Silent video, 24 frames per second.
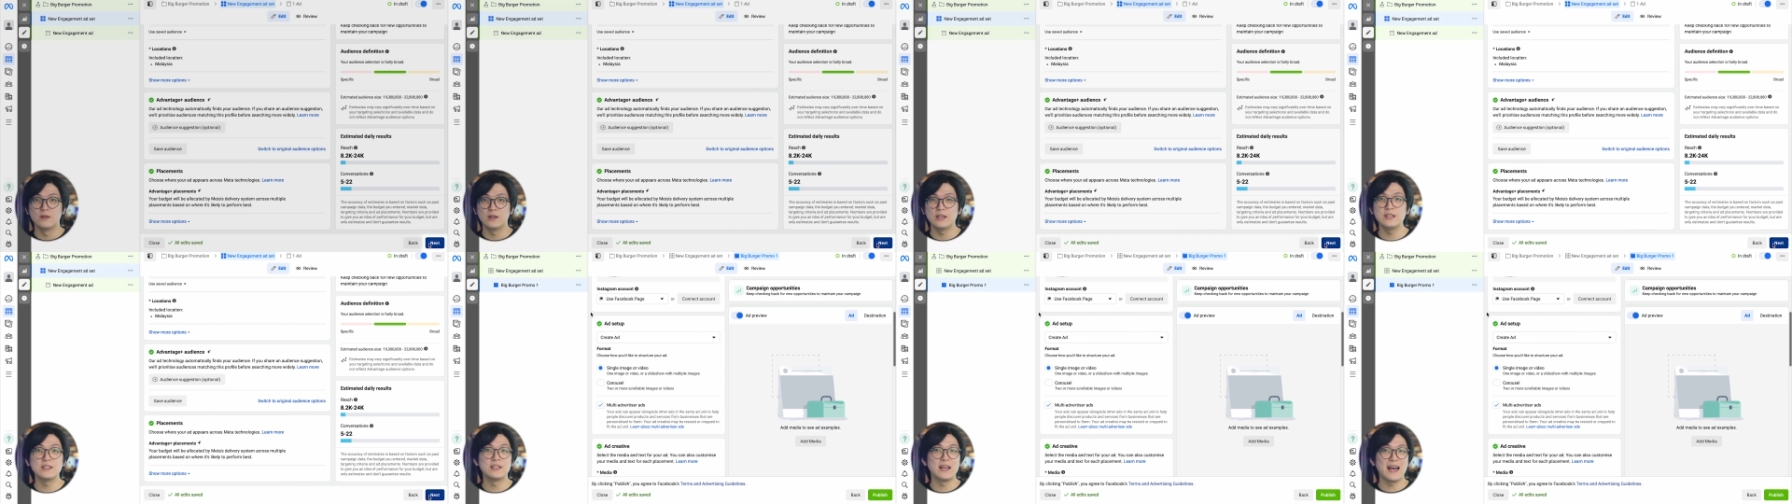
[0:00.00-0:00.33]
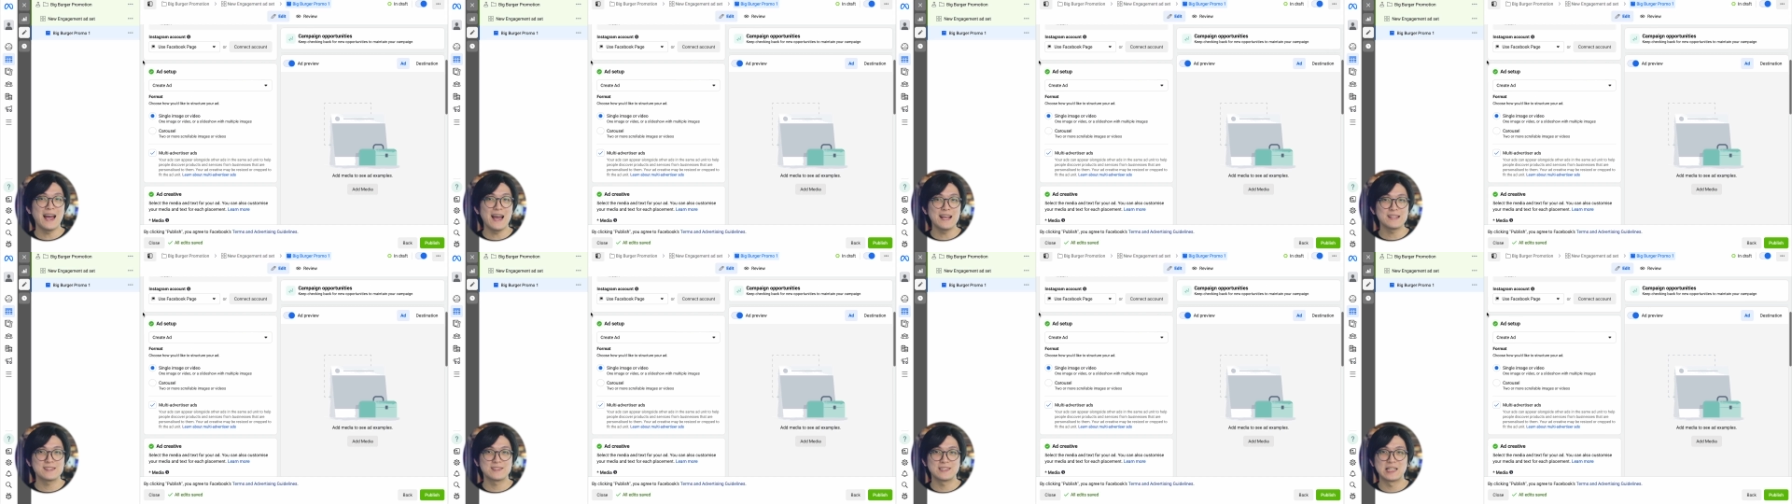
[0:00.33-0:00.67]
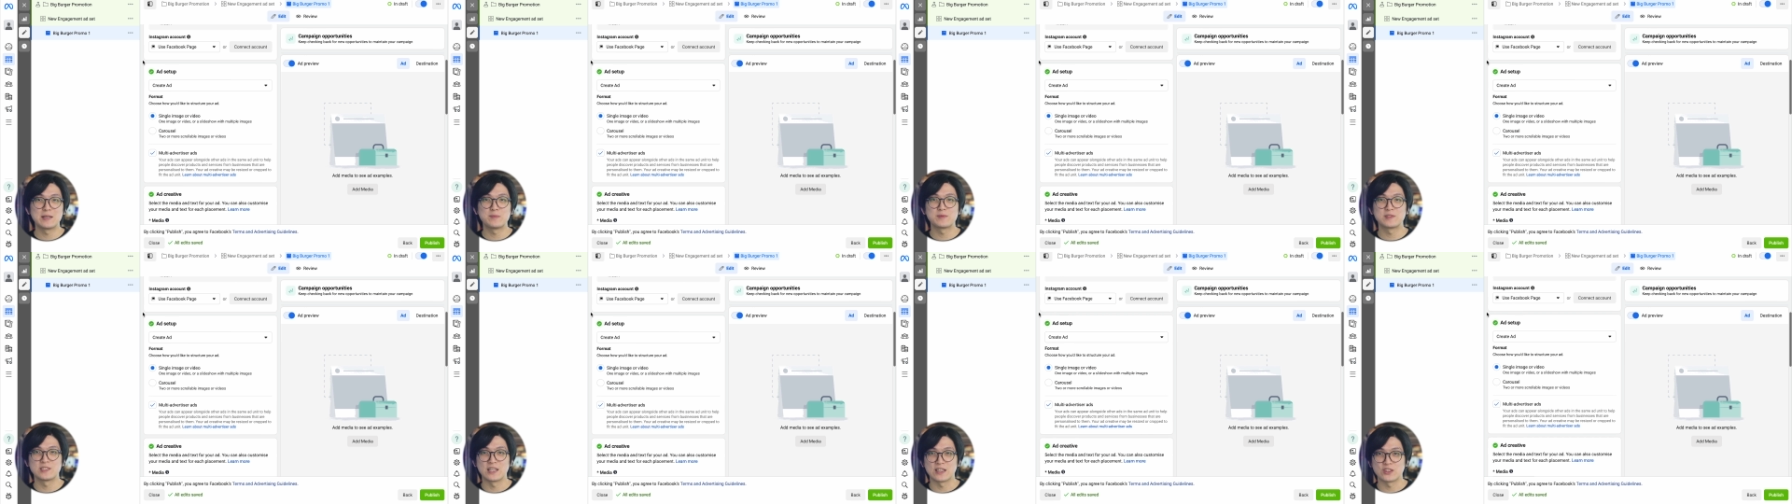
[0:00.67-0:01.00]
In the Ad
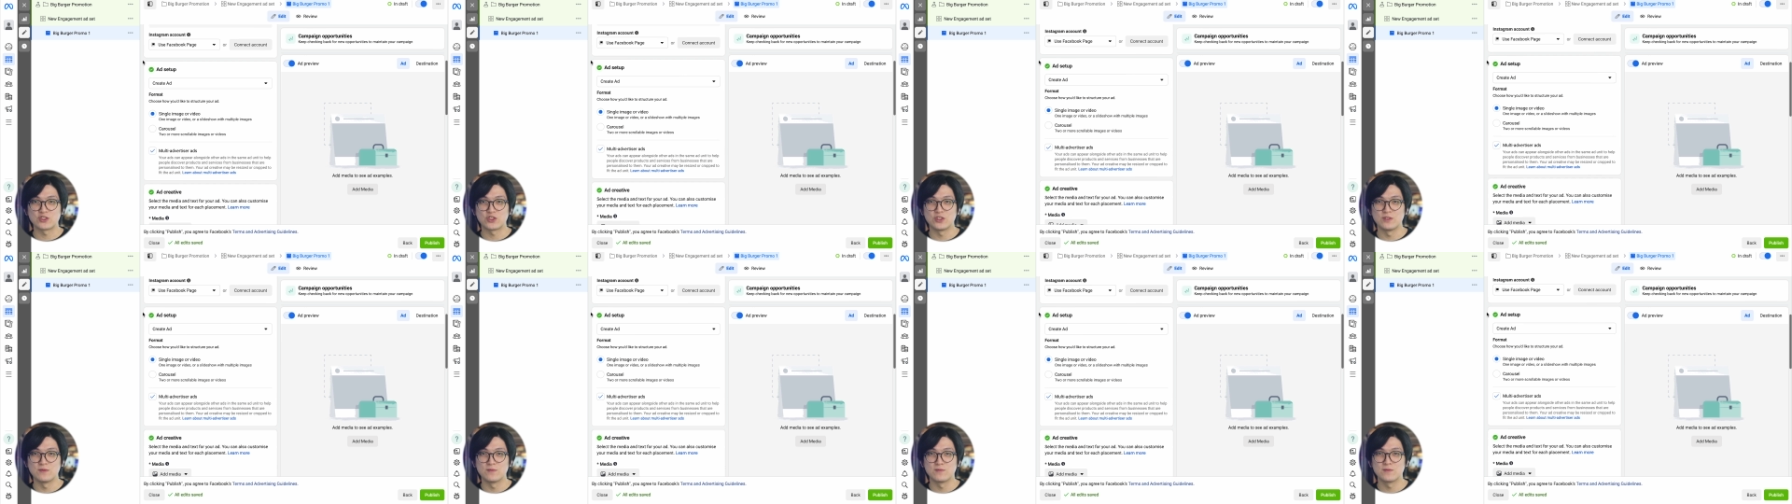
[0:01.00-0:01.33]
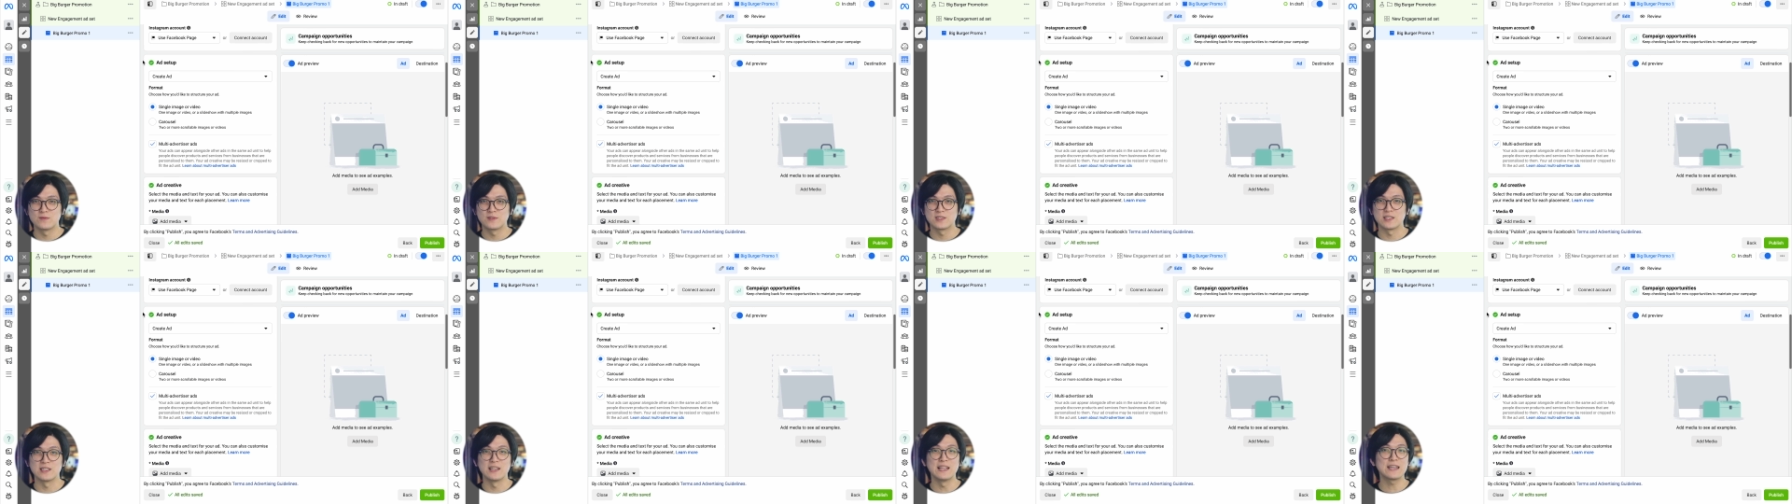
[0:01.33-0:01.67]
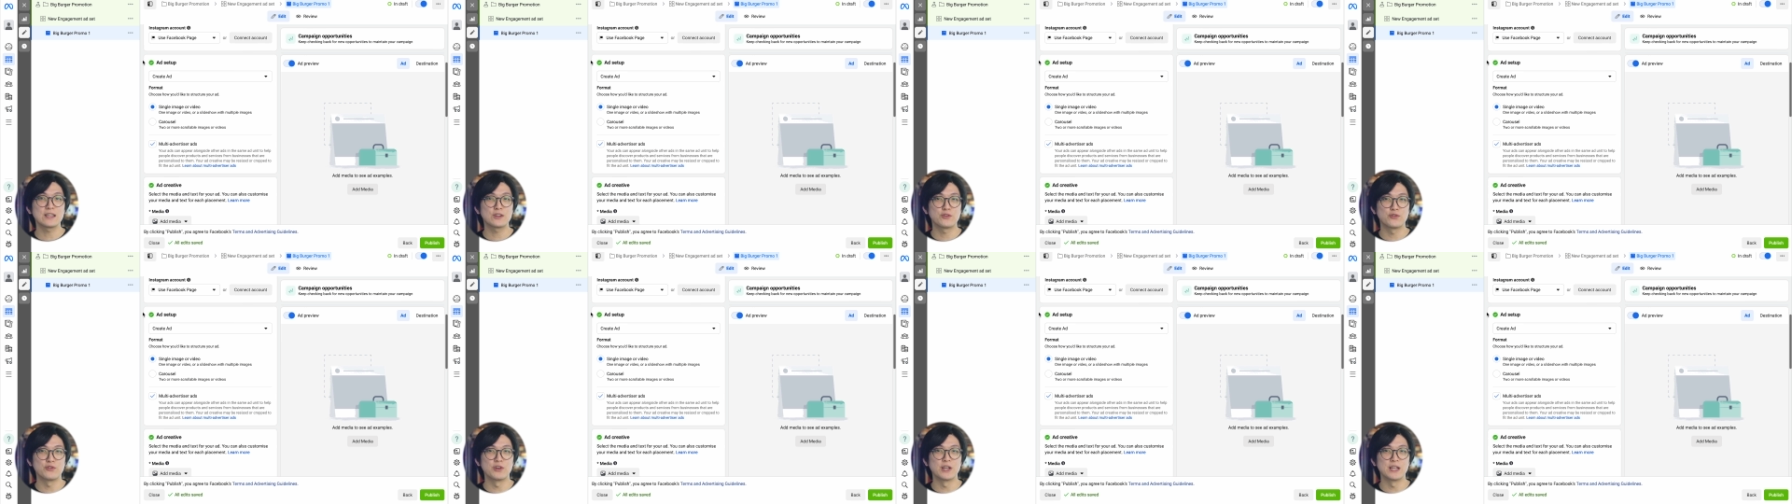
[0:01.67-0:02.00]
Setup section,
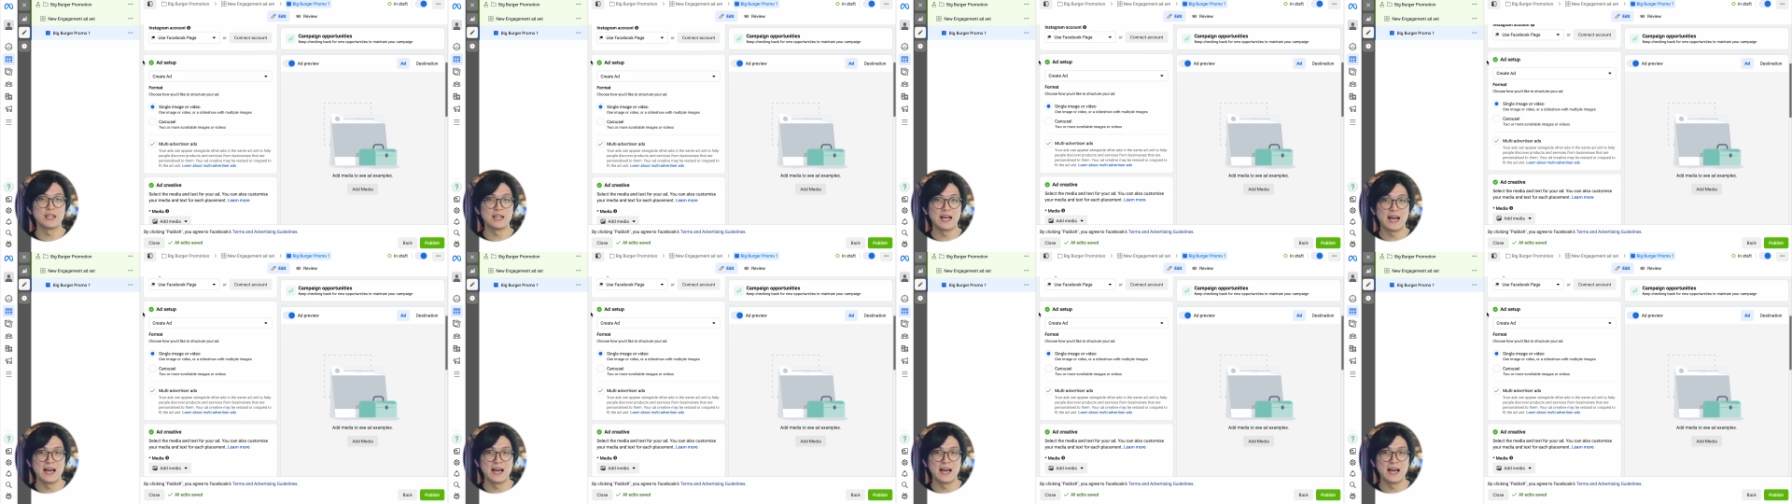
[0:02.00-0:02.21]
select Create